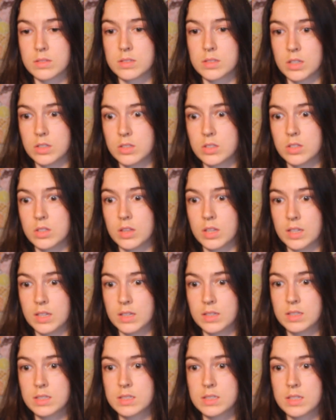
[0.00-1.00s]
such
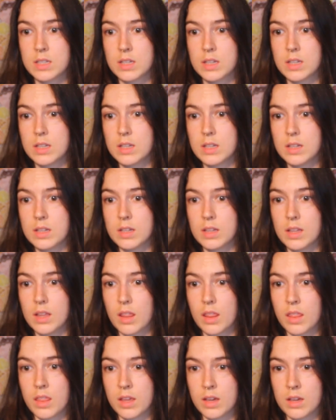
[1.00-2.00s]
things,
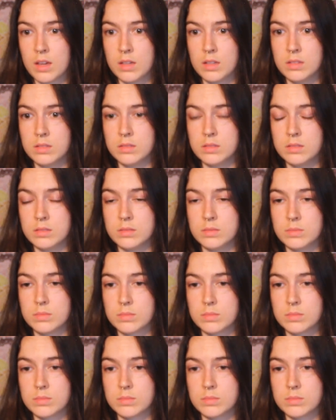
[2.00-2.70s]
then